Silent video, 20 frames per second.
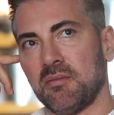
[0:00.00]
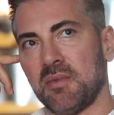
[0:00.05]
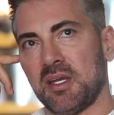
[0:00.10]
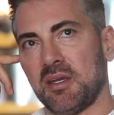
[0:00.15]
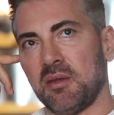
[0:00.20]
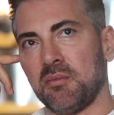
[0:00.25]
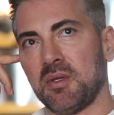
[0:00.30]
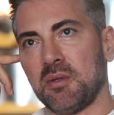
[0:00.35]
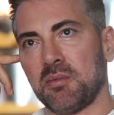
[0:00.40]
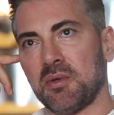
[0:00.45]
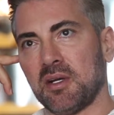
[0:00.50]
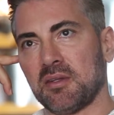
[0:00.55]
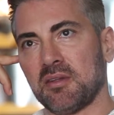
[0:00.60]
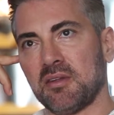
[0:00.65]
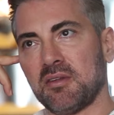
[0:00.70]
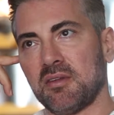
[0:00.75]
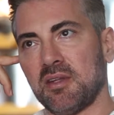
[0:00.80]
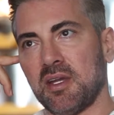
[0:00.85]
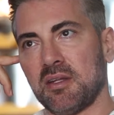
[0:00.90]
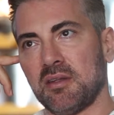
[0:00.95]
making people
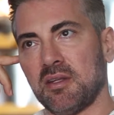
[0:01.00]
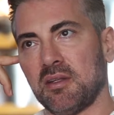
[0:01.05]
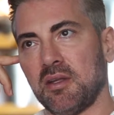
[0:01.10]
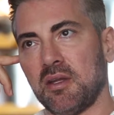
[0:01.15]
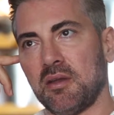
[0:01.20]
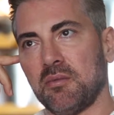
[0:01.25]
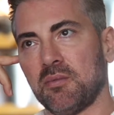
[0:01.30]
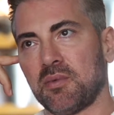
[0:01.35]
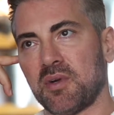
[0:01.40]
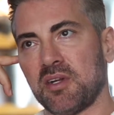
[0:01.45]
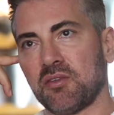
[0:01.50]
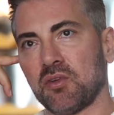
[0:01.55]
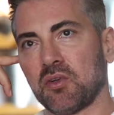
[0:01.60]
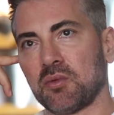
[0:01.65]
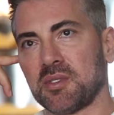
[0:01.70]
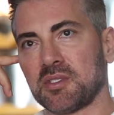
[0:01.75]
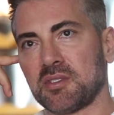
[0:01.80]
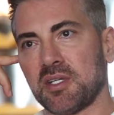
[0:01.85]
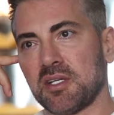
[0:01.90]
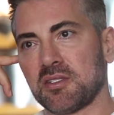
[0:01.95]
understand that a breast
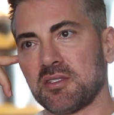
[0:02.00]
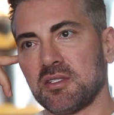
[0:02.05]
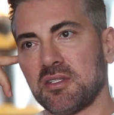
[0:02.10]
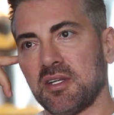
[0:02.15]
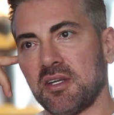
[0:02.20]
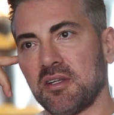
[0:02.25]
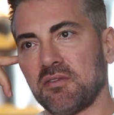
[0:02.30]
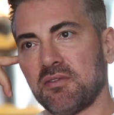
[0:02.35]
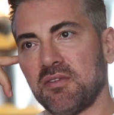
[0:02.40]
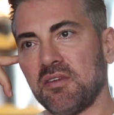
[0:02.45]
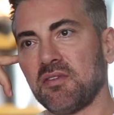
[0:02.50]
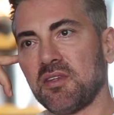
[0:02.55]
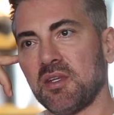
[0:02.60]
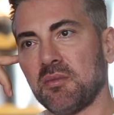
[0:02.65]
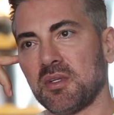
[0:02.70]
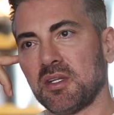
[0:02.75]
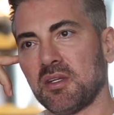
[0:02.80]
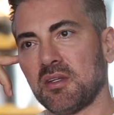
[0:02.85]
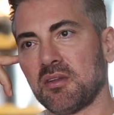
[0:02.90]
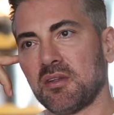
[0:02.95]
augmentation takes 50
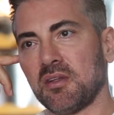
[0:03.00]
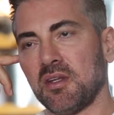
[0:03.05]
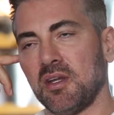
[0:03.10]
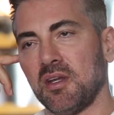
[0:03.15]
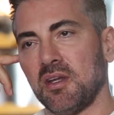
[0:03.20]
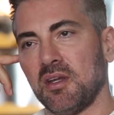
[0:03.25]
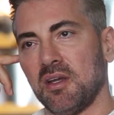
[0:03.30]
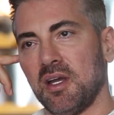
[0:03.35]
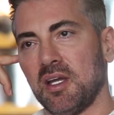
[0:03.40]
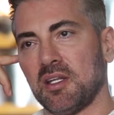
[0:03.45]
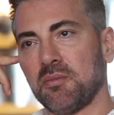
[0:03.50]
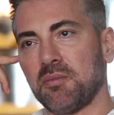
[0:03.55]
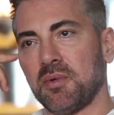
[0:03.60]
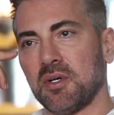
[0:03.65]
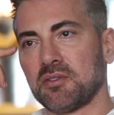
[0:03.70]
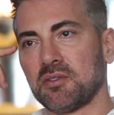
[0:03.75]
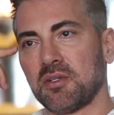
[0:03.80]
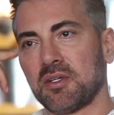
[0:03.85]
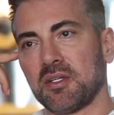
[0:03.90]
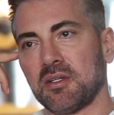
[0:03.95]
minutes and a
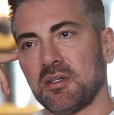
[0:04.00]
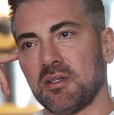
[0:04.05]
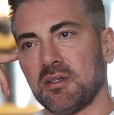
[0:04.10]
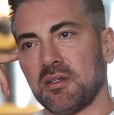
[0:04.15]
buttock